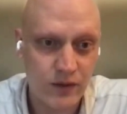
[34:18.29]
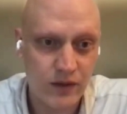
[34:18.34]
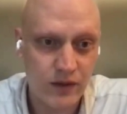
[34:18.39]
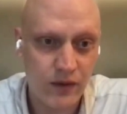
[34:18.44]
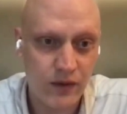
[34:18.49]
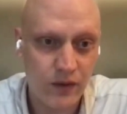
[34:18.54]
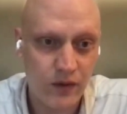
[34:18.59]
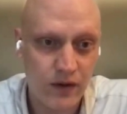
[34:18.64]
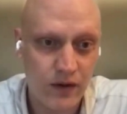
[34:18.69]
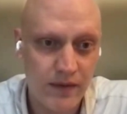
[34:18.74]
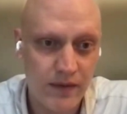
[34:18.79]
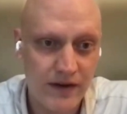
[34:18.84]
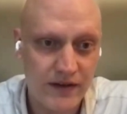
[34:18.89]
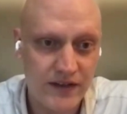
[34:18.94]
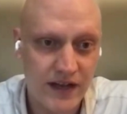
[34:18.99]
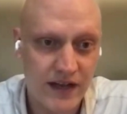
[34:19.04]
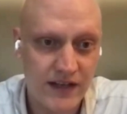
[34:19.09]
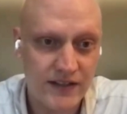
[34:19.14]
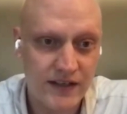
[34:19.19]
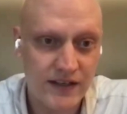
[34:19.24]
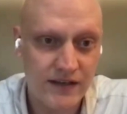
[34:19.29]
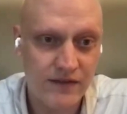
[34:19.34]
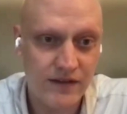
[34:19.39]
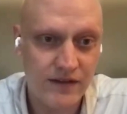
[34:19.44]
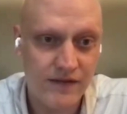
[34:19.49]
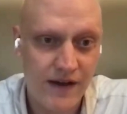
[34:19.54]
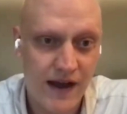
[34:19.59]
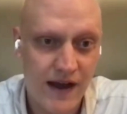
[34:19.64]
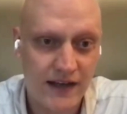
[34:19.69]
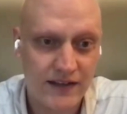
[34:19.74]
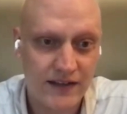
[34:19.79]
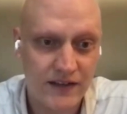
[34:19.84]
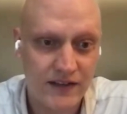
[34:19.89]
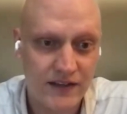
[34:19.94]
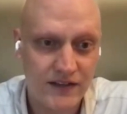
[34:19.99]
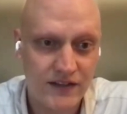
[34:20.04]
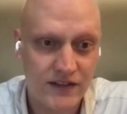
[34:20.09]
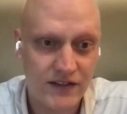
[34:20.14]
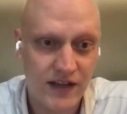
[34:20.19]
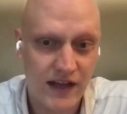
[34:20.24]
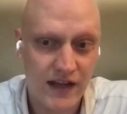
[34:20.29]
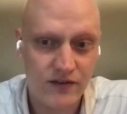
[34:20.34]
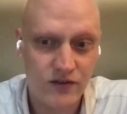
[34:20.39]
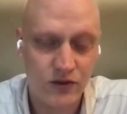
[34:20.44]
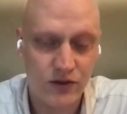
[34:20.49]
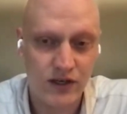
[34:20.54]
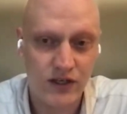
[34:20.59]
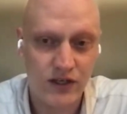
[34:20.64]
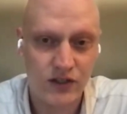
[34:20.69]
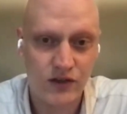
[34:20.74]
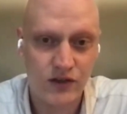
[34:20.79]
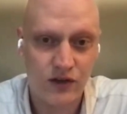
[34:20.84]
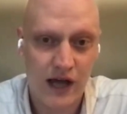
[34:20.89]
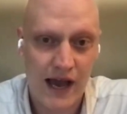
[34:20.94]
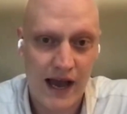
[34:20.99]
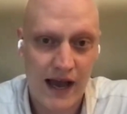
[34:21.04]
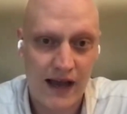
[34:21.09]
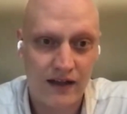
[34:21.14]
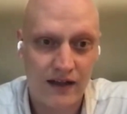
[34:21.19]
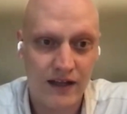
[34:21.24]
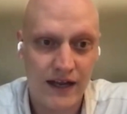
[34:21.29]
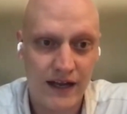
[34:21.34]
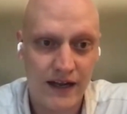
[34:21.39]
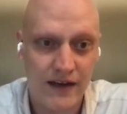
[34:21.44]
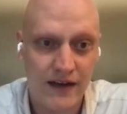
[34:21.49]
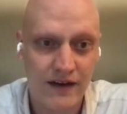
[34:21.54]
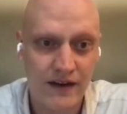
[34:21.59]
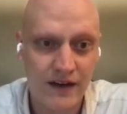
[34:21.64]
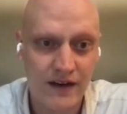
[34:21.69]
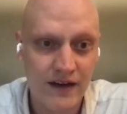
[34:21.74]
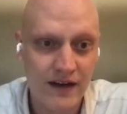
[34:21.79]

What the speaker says: We want to be sensitive to the fact that this is traditional ag land,